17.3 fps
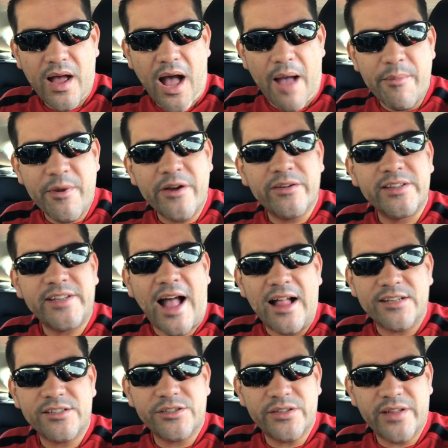I'm here in
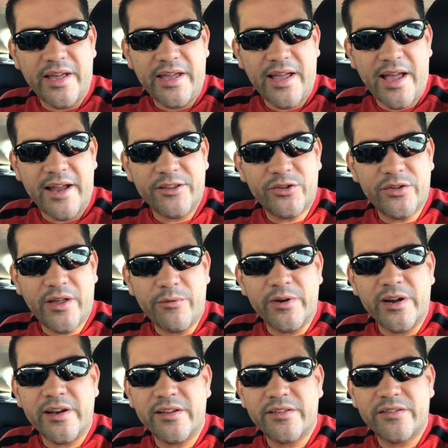Dallas today, and today
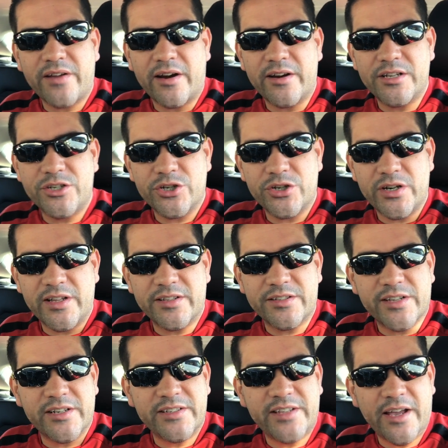we're going to start a journey
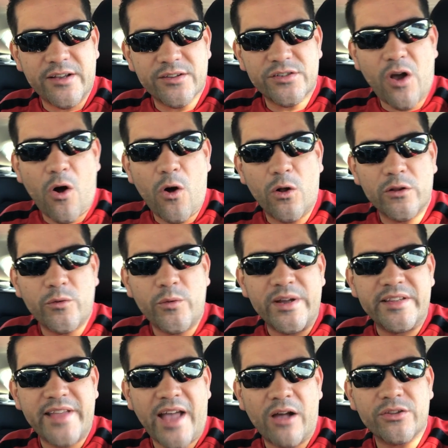that's going to take us all the
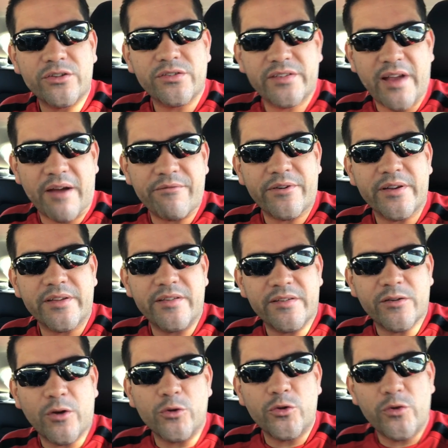way down to San
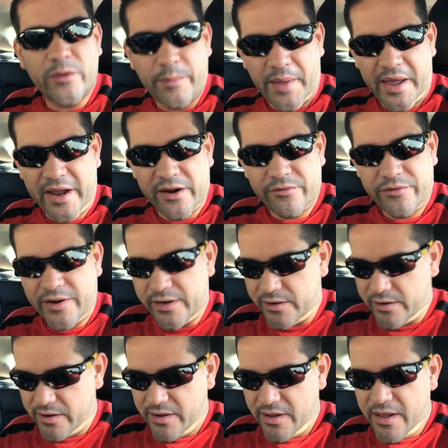Francisco to the Maker
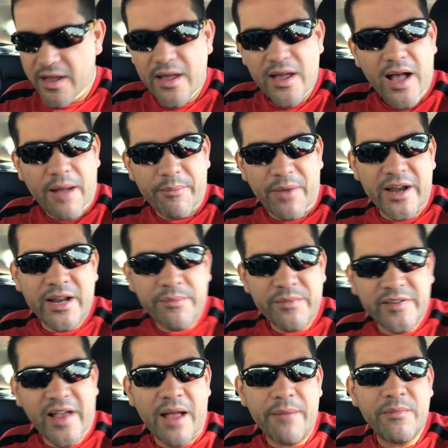Faire. My
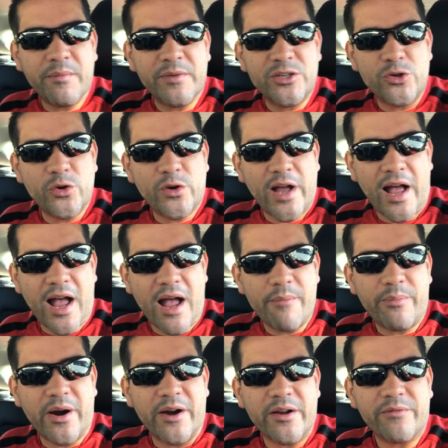name is Jaime Machuca.
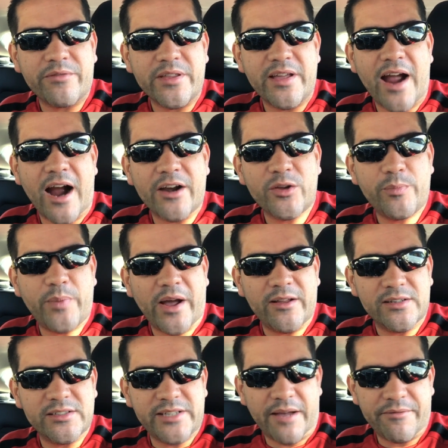I'm part of the
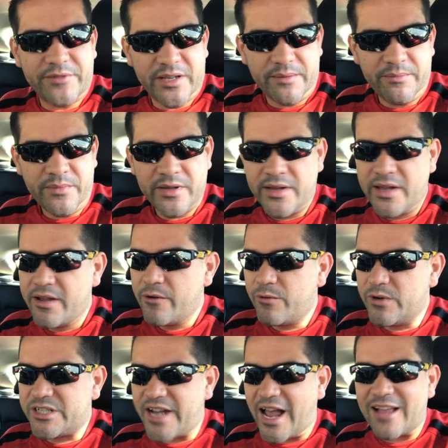ArduPilot dev team,
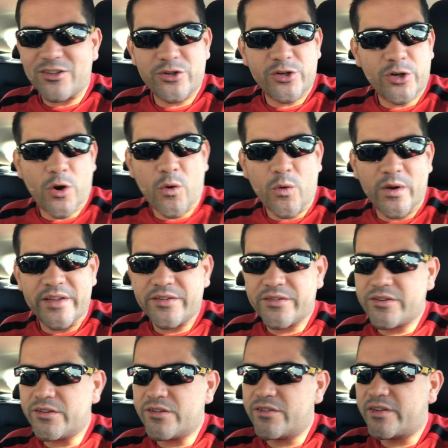which, as you know,
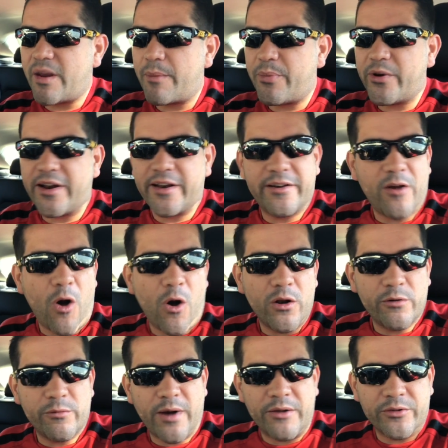is just separated
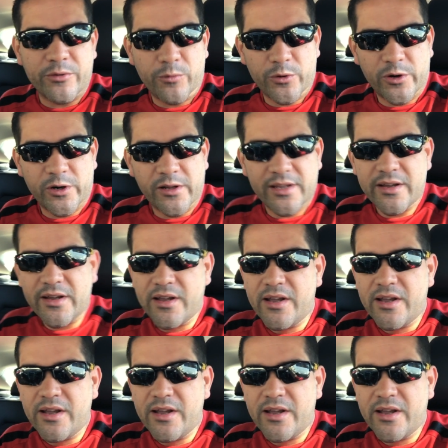all around the world.